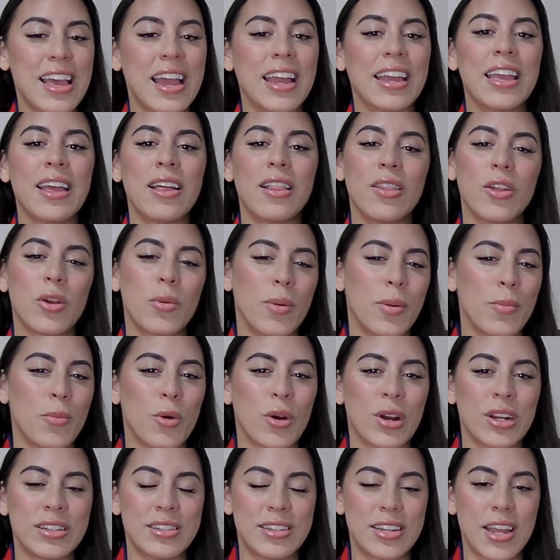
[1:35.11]
I get a little bit more
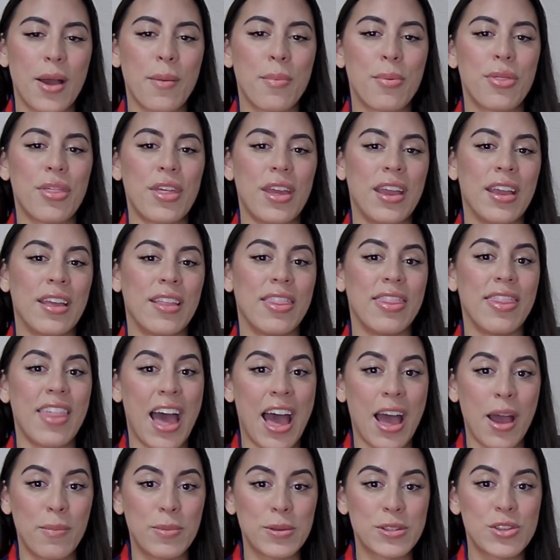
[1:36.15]
in depth in that
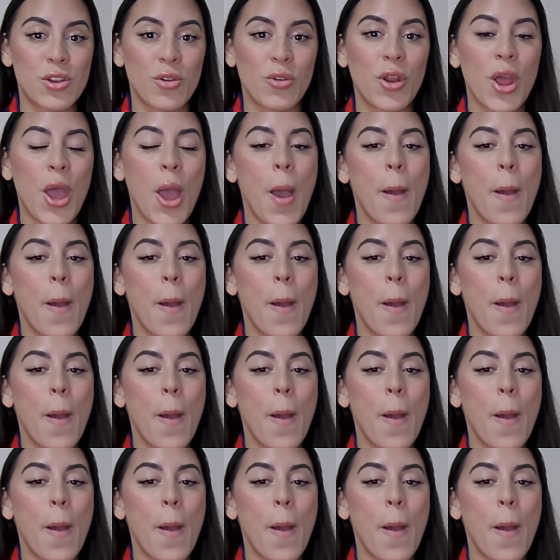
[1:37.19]
episode.